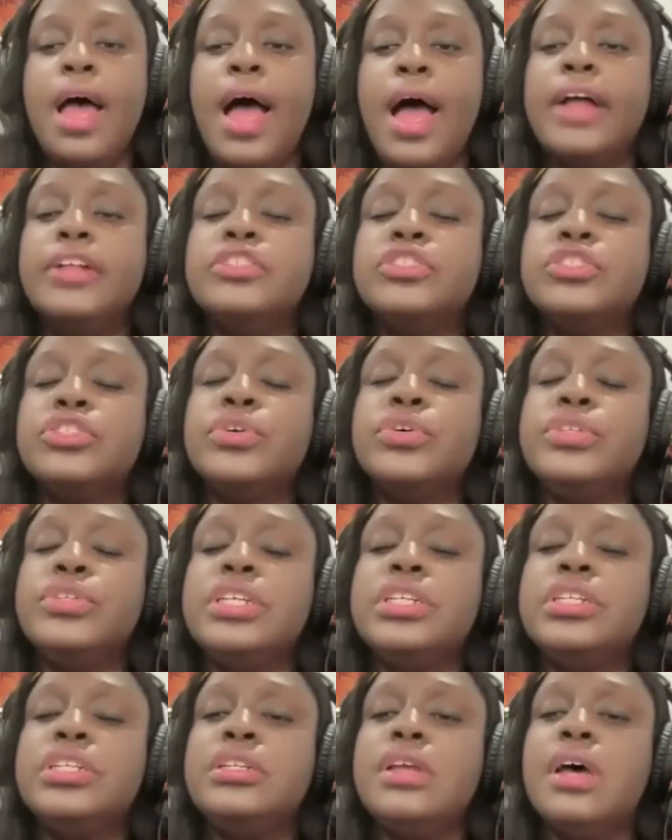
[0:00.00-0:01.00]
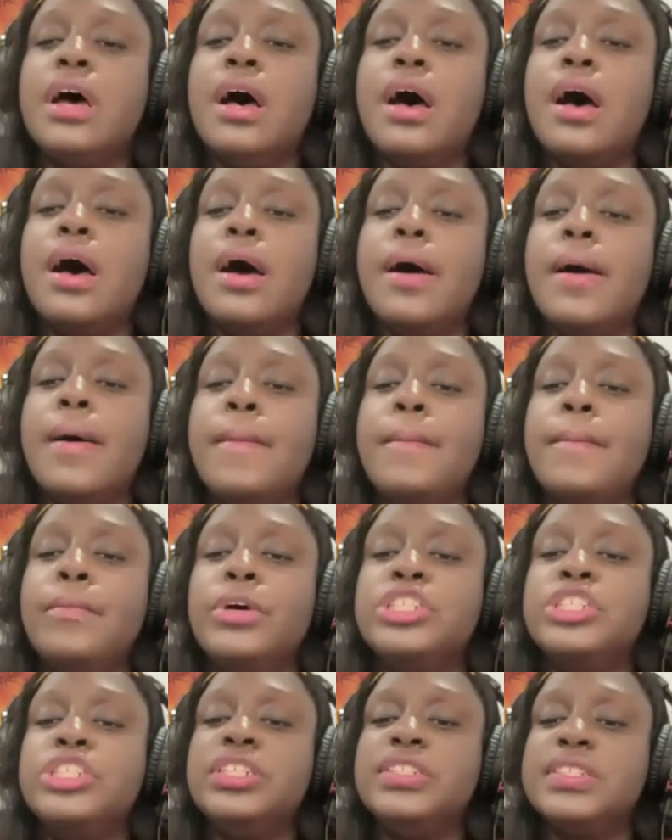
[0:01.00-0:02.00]
And so
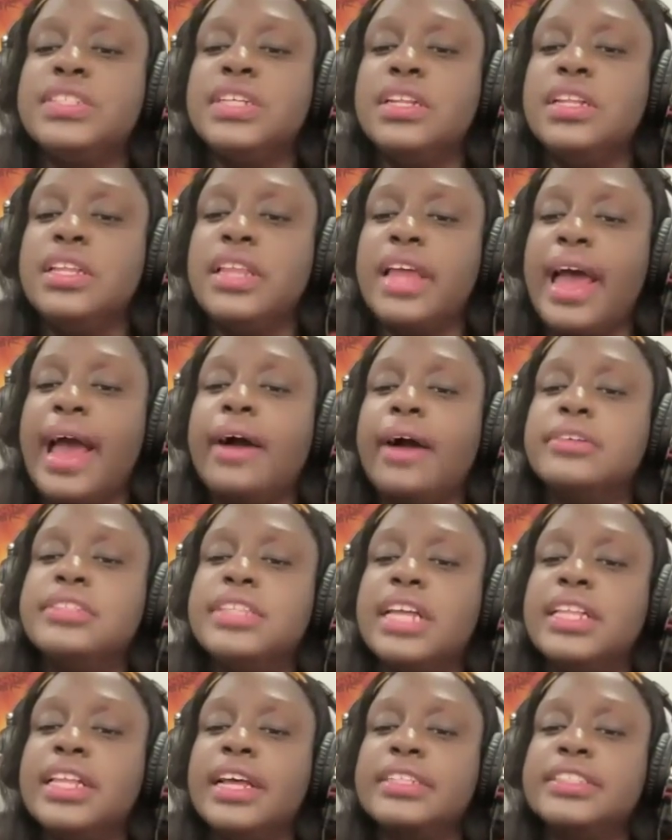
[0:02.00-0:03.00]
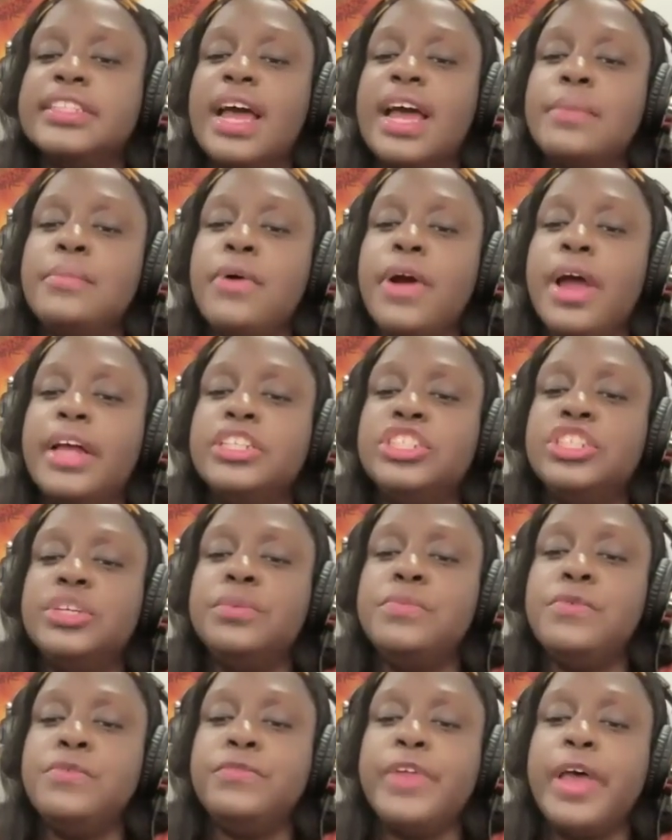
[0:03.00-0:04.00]
was she still in the house at that time, or had she
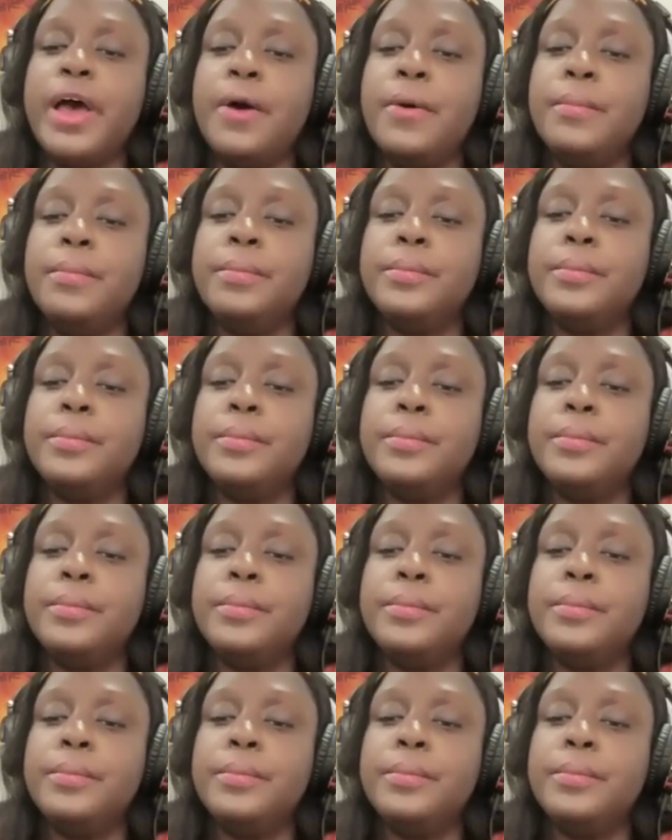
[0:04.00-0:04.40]
moved out?